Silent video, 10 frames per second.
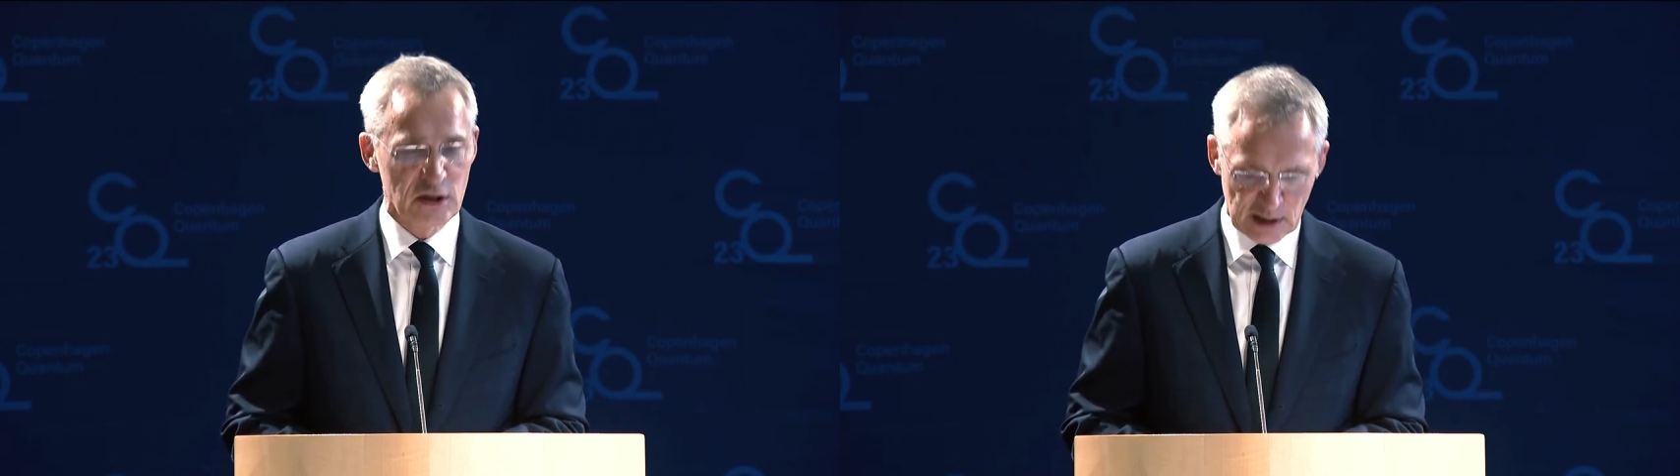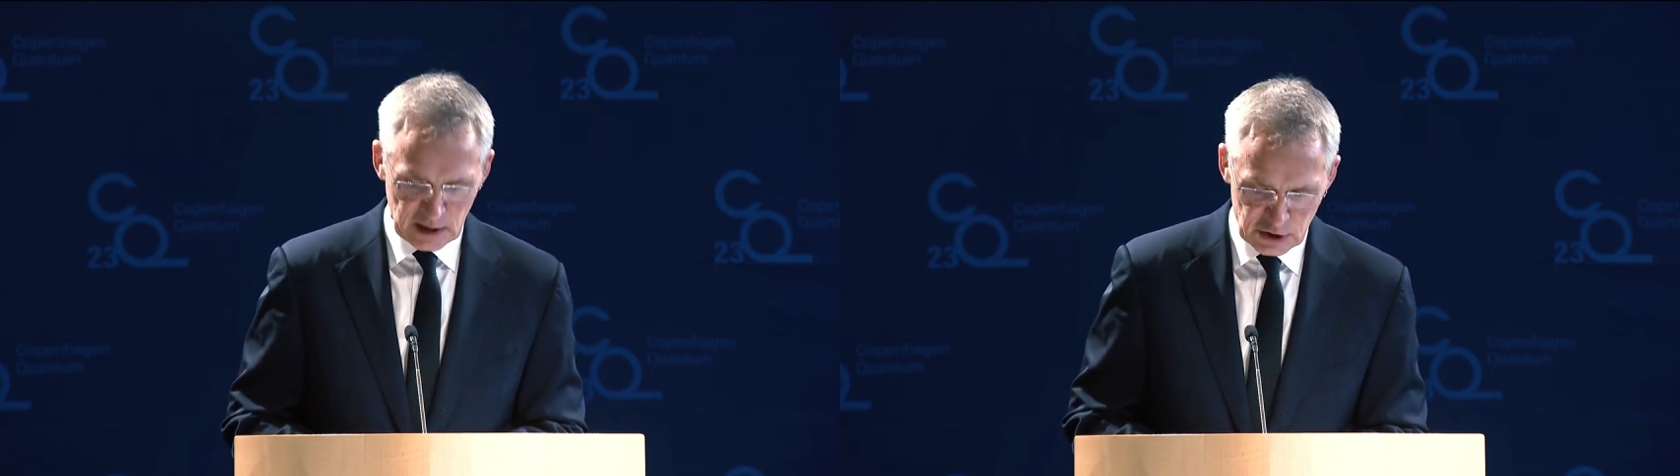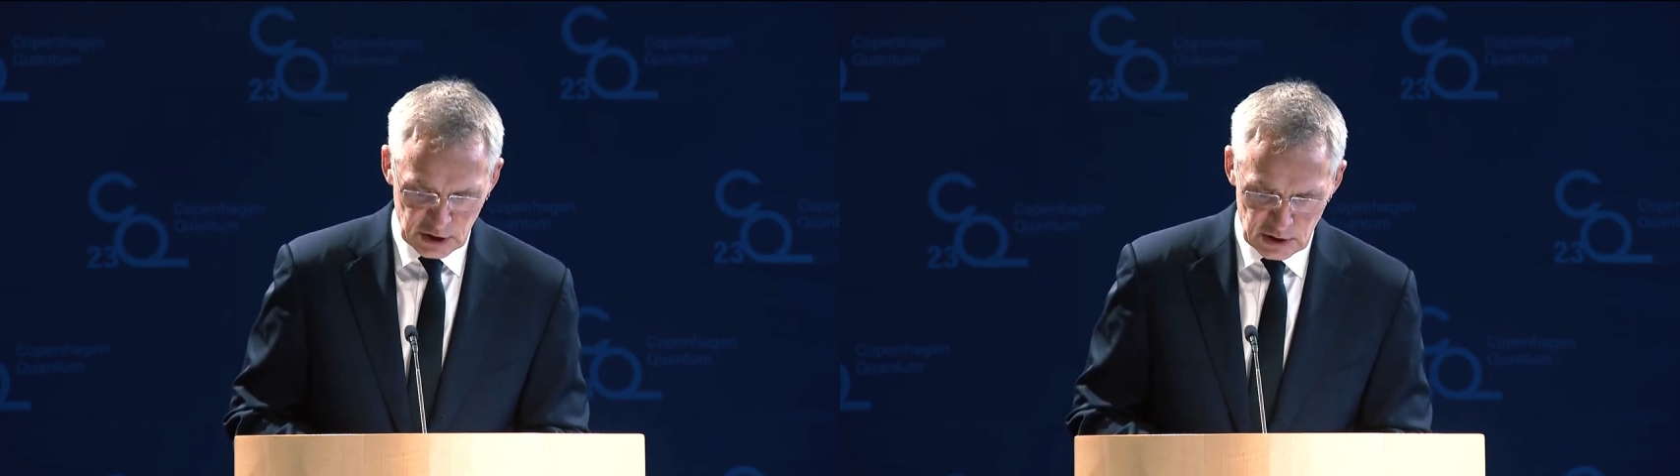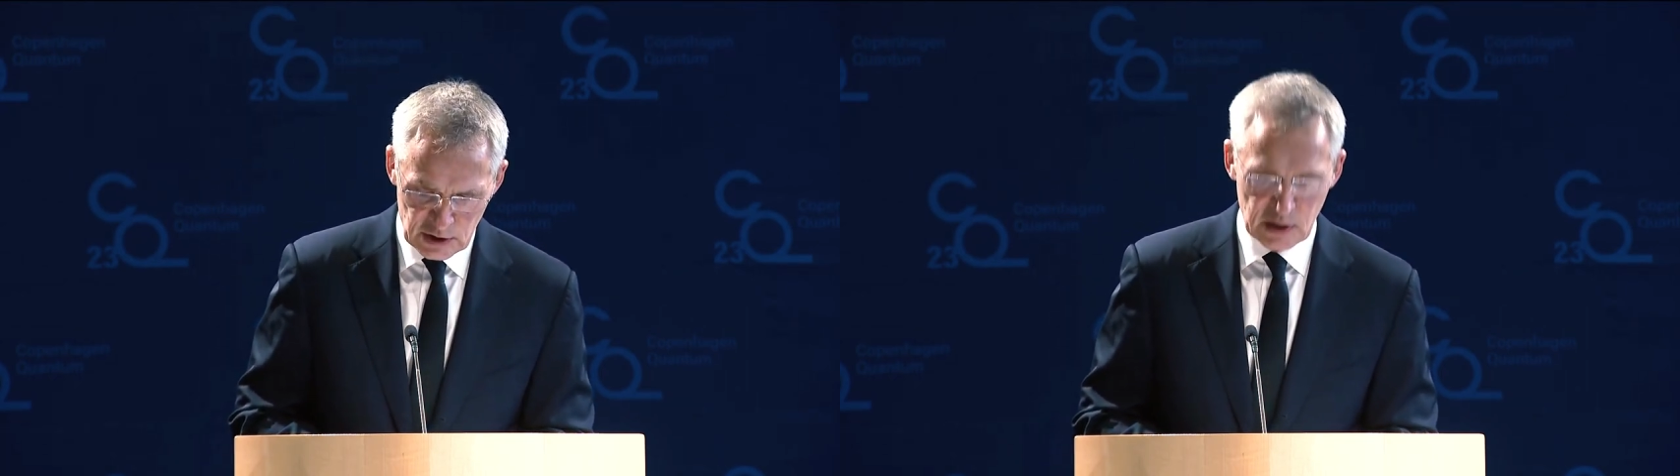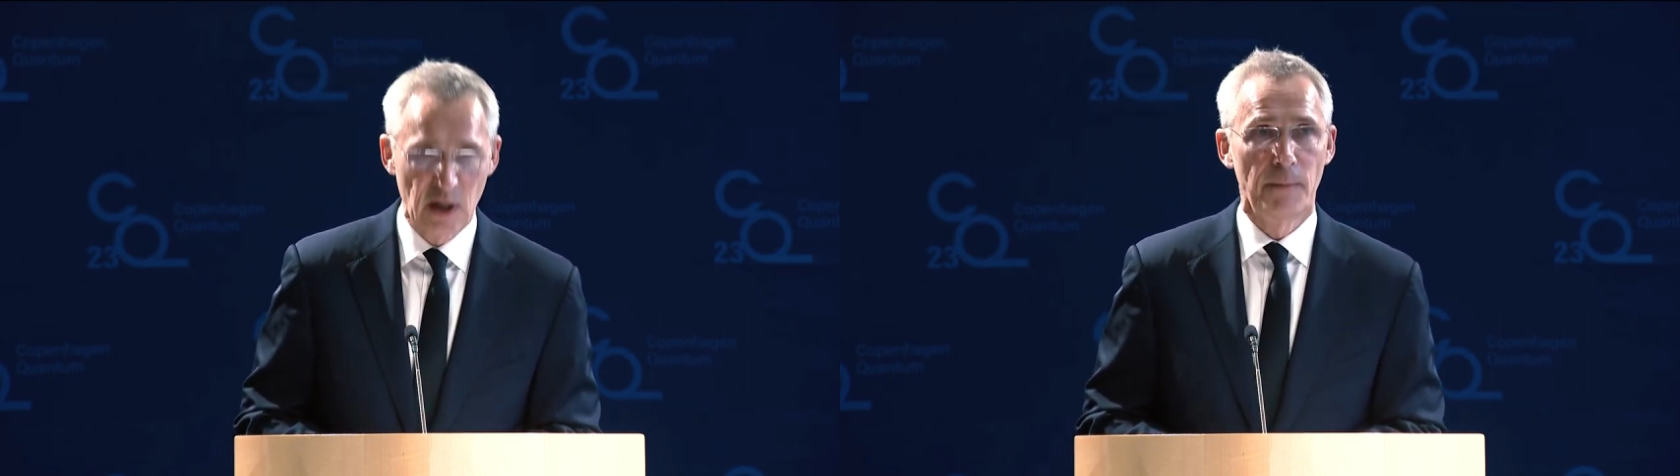
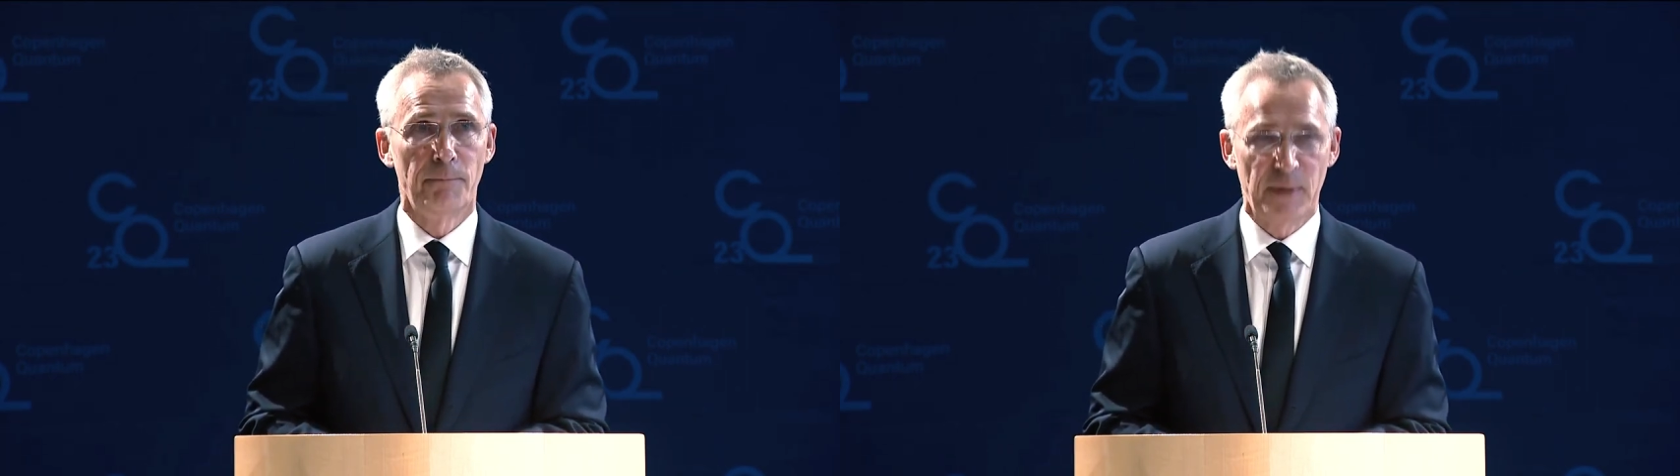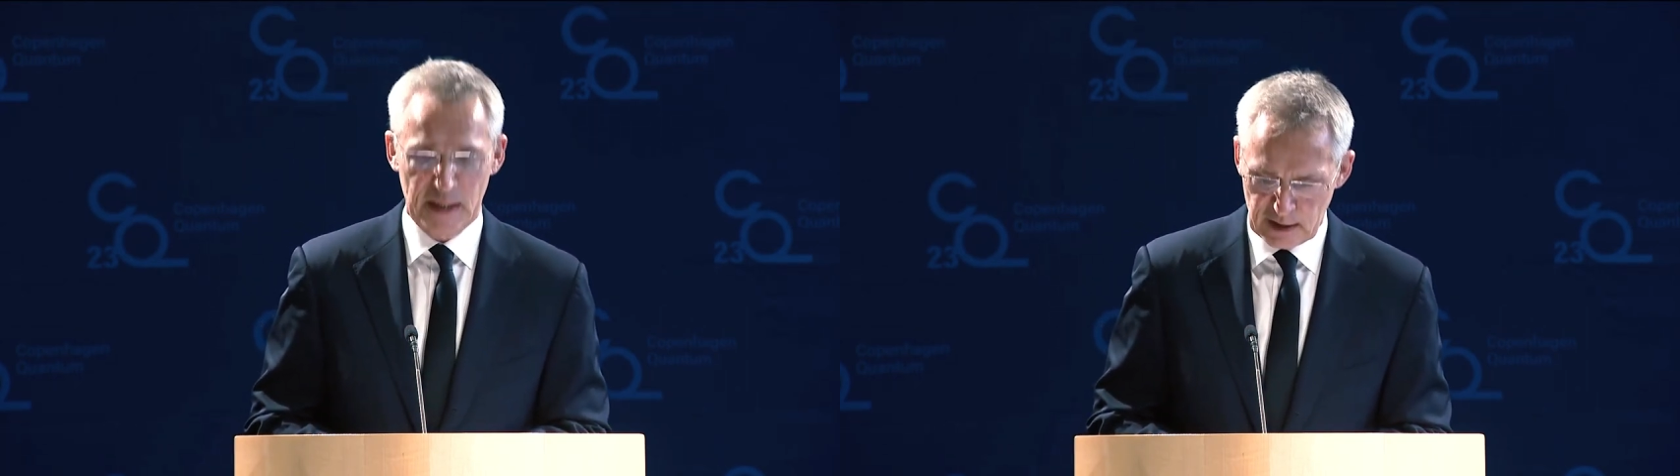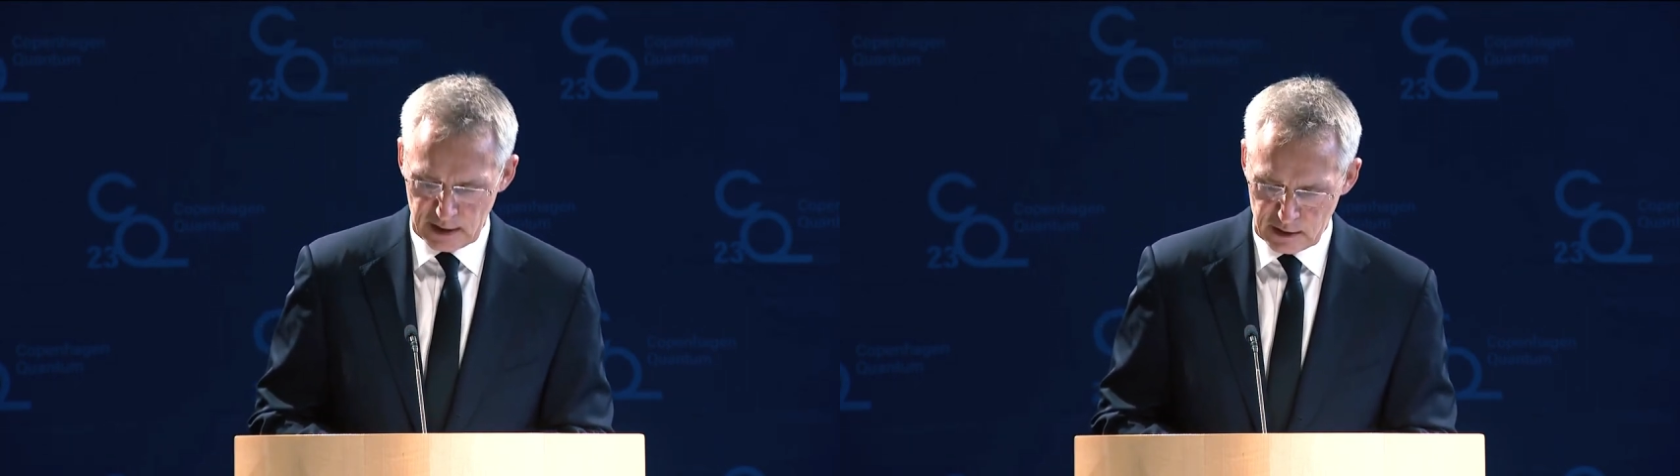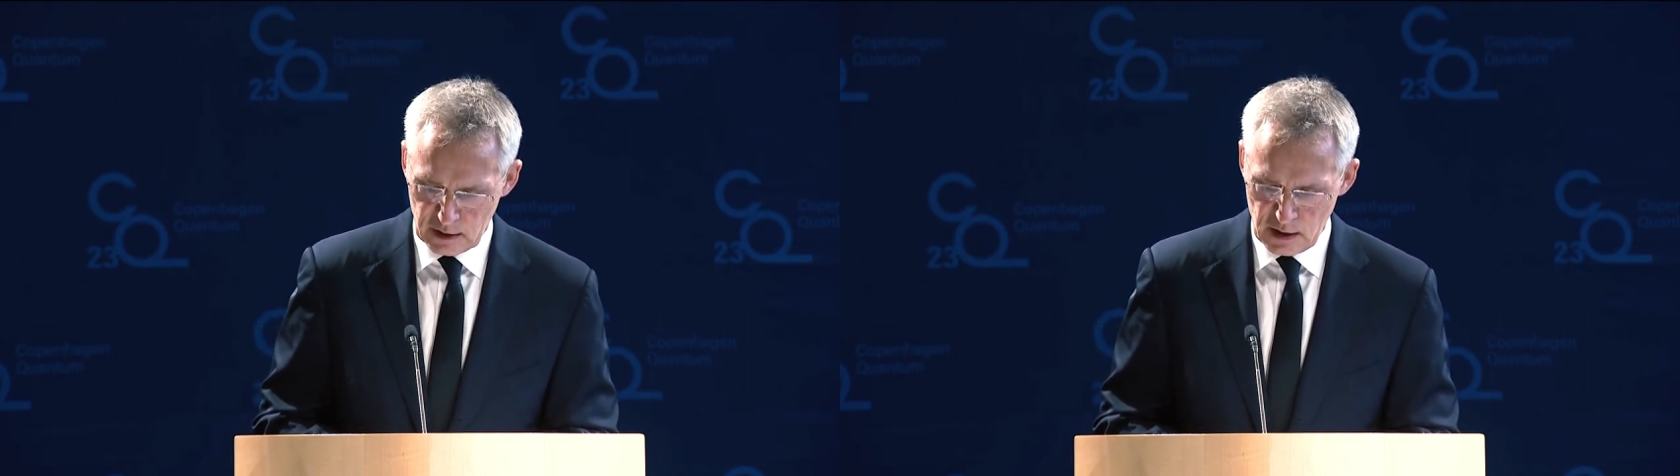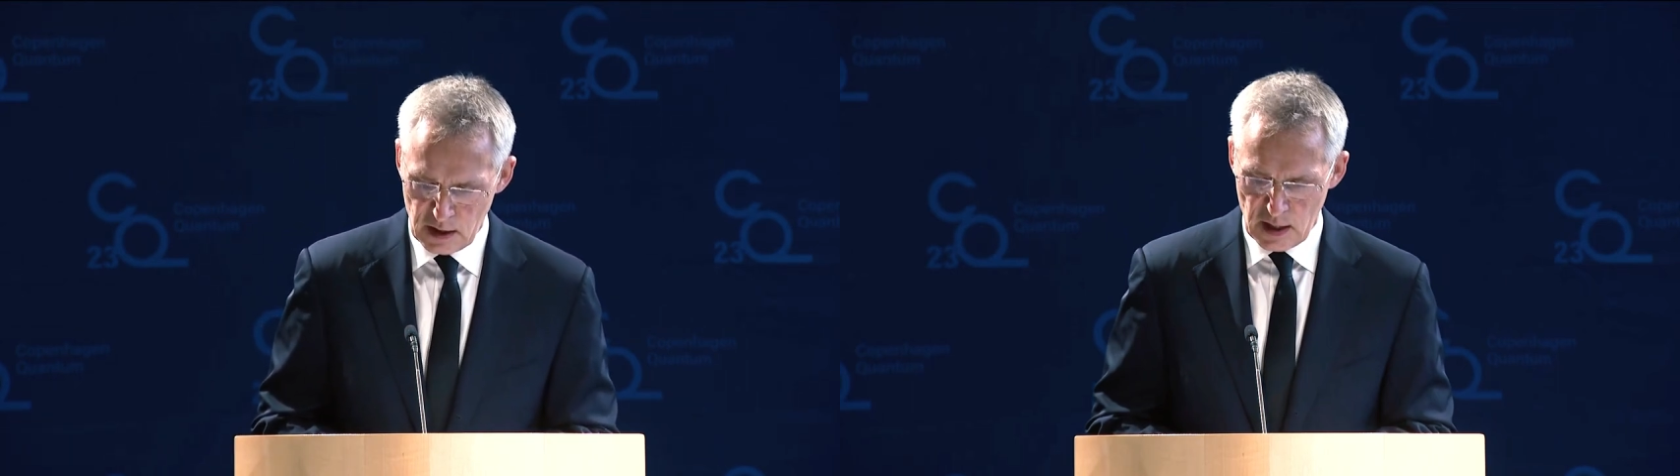intelligence, big
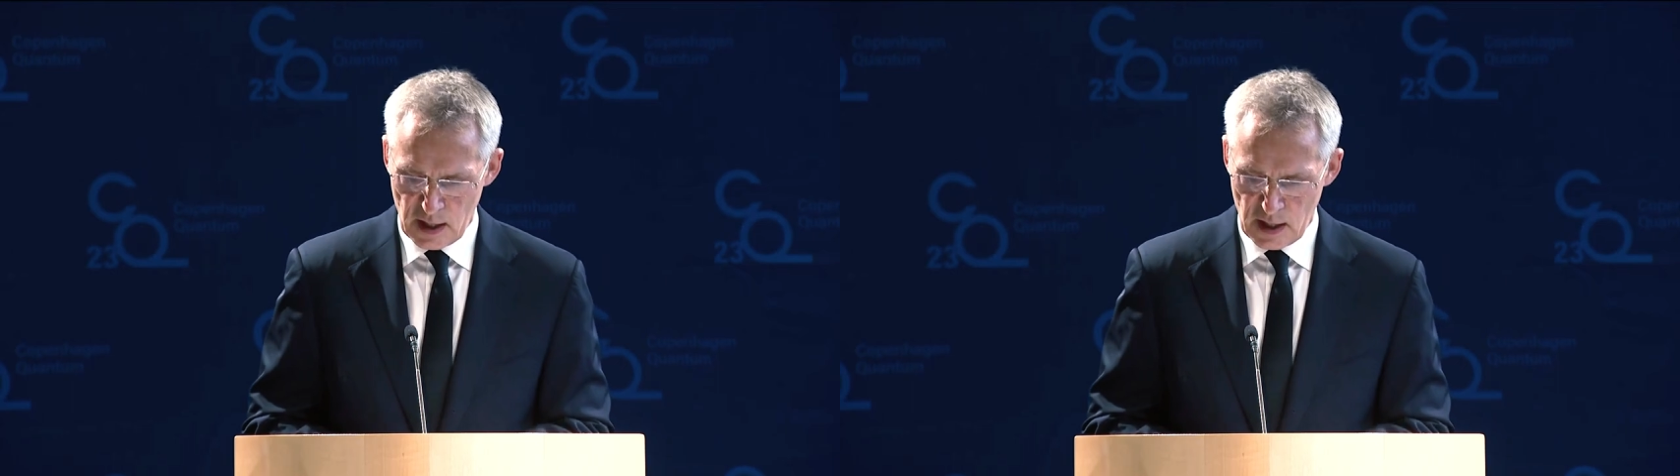data,